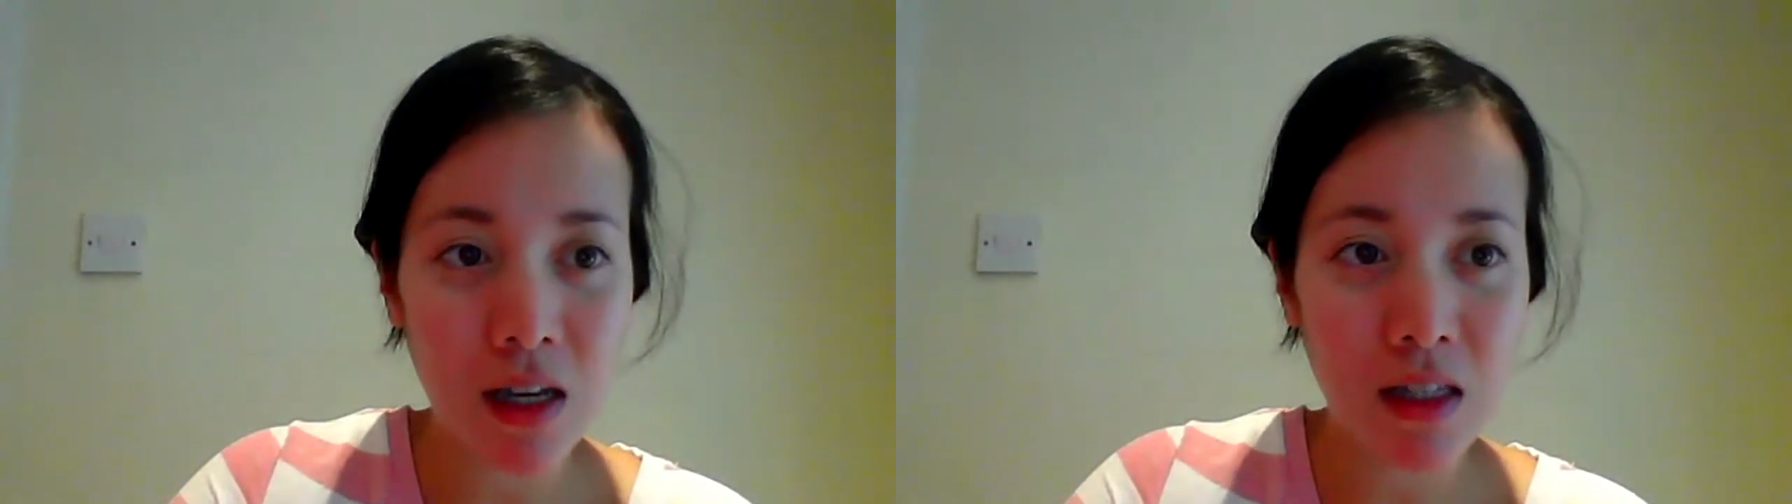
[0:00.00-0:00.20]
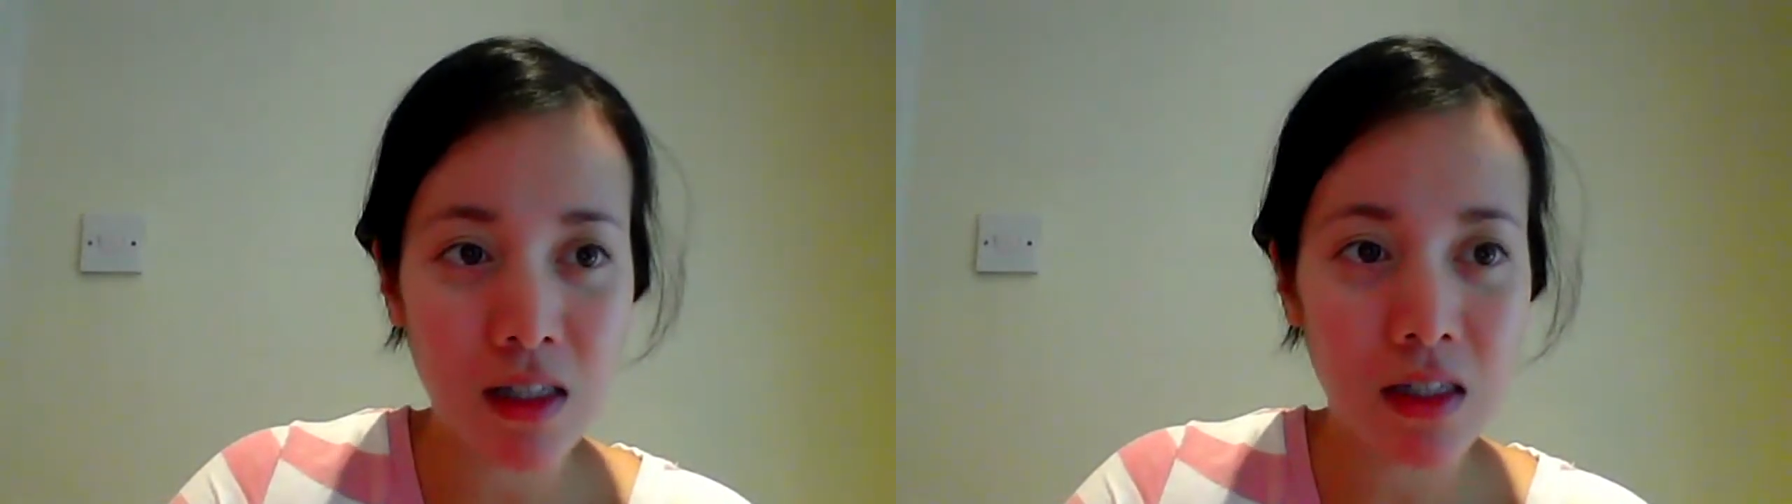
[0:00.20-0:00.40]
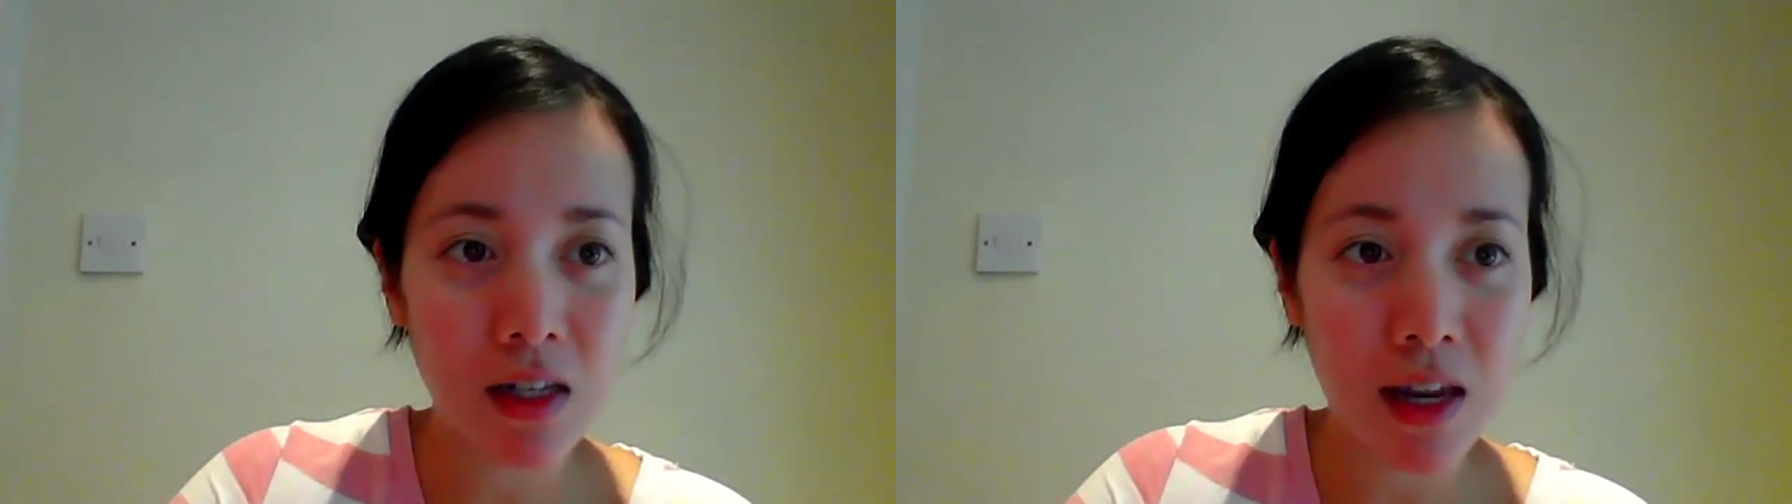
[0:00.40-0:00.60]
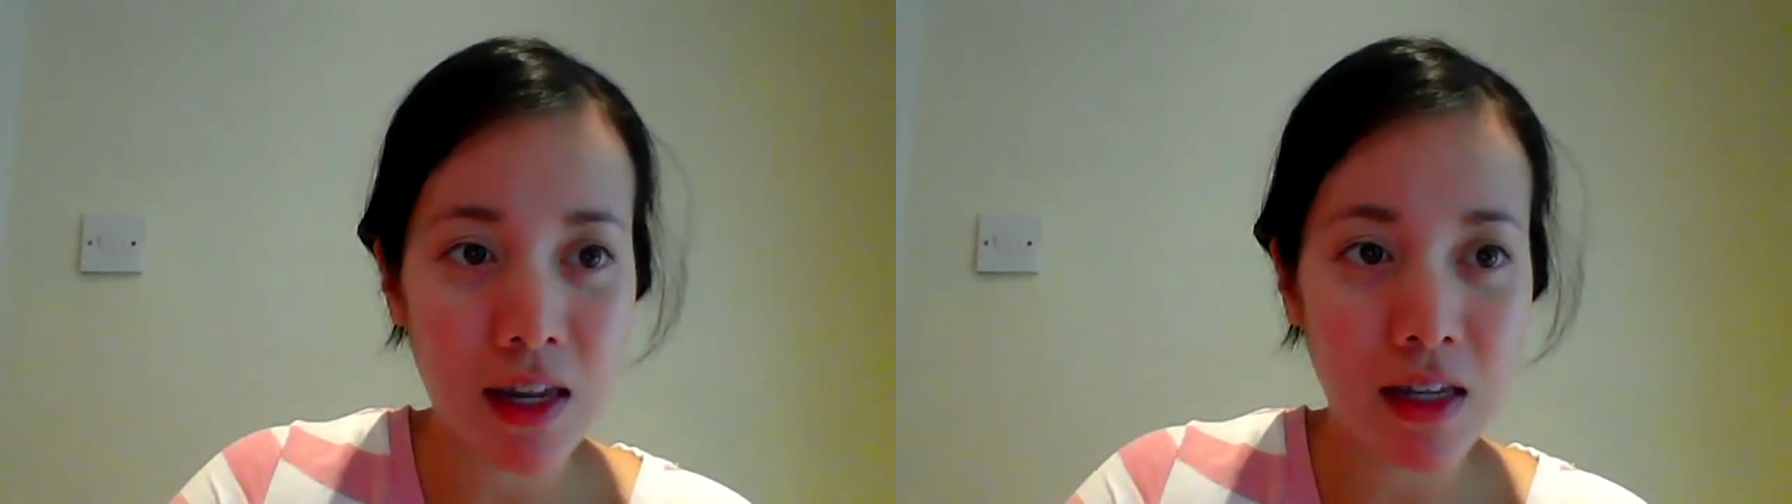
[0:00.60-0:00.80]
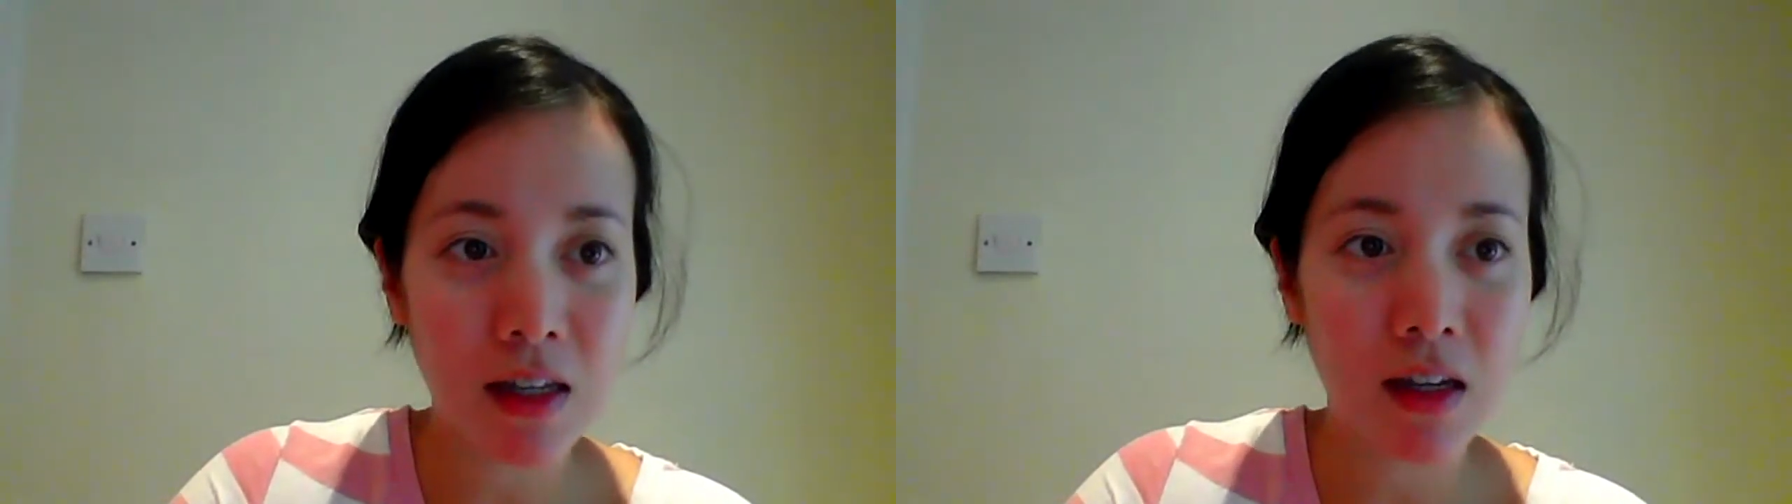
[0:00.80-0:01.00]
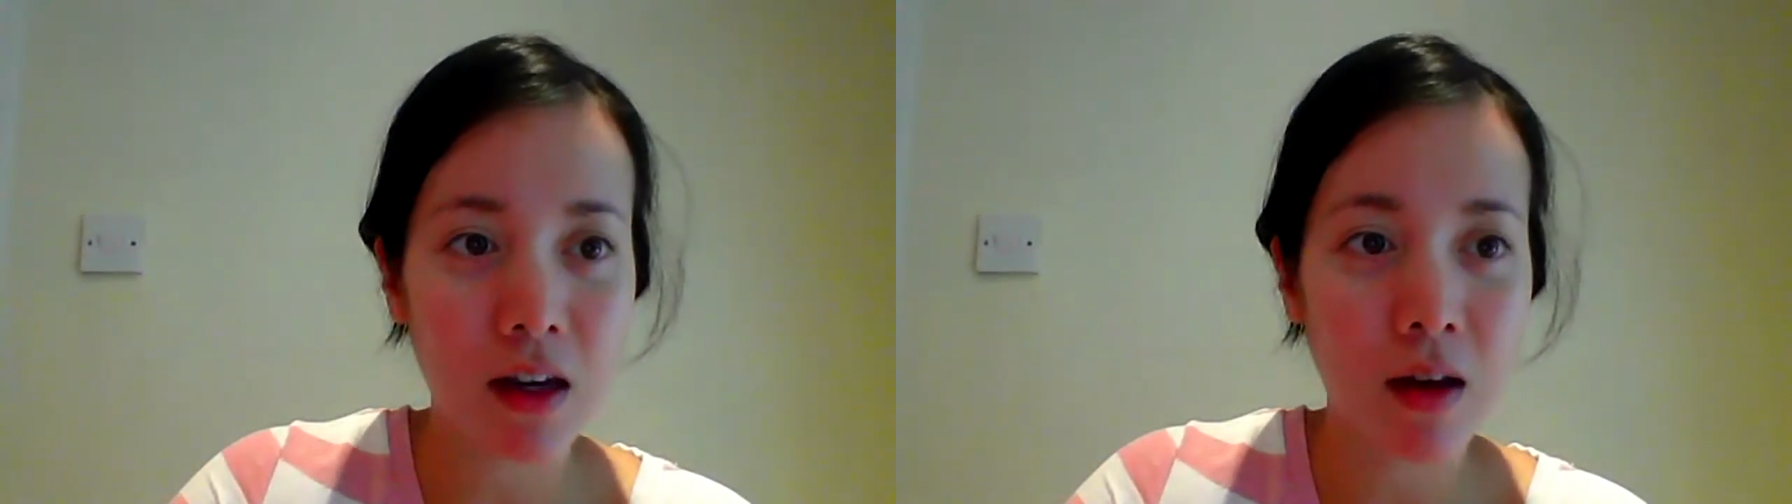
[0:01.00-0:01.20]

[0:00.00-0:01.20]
a stake